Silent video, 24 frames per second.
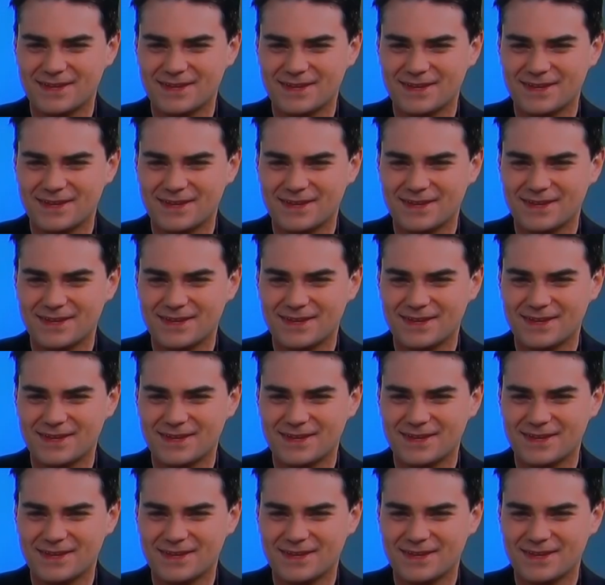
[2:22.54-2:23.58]

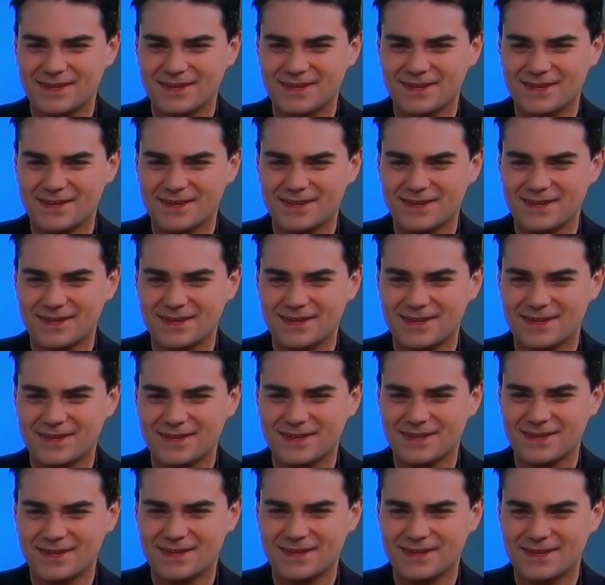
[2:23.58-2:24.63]

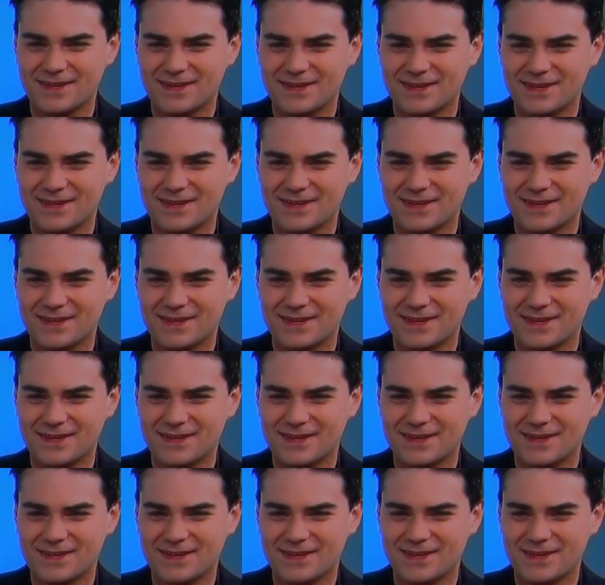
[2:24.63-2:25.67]

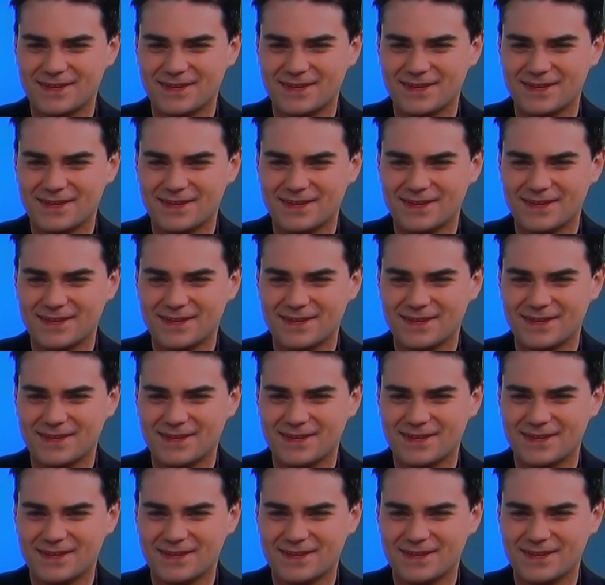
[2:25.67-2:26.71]

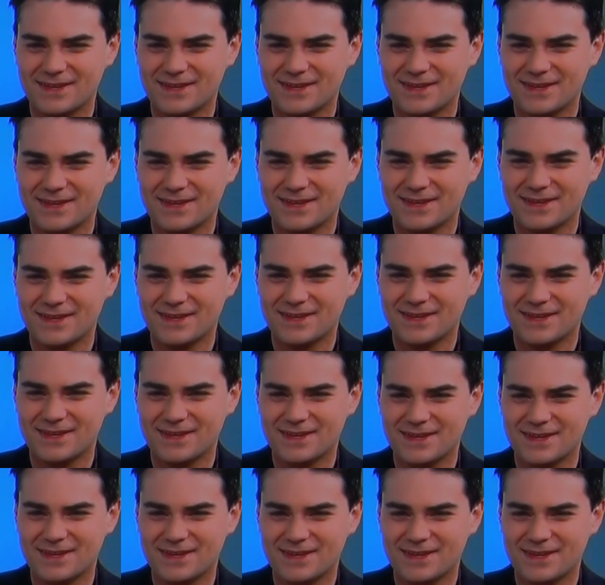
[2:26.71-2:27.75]

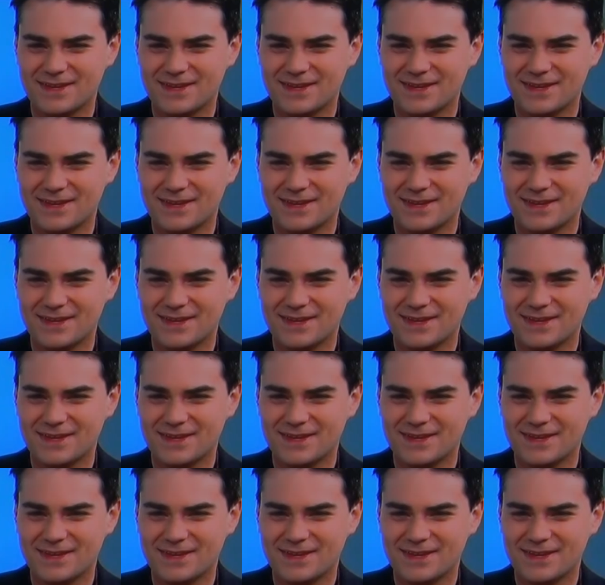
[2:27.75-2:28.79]

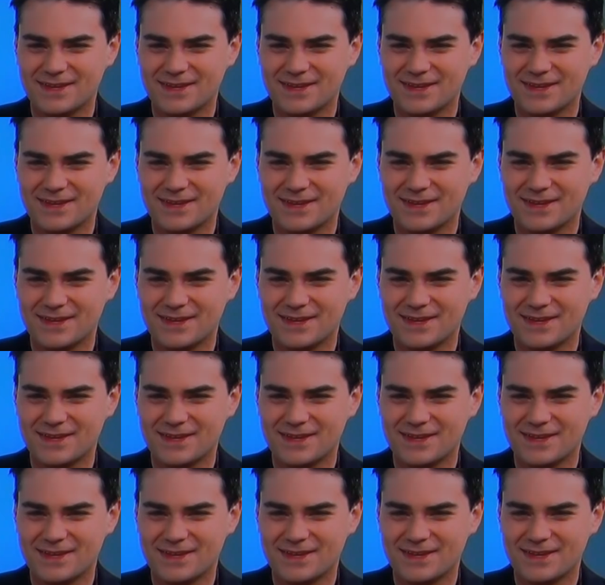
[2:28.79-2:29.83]

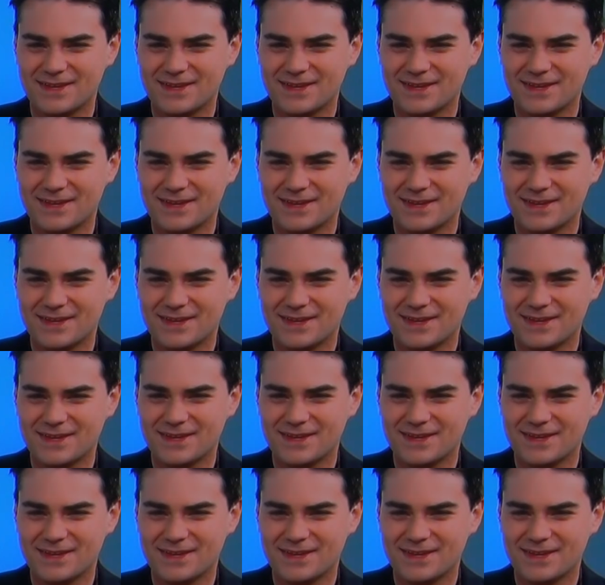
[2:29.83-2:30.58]
[no speech]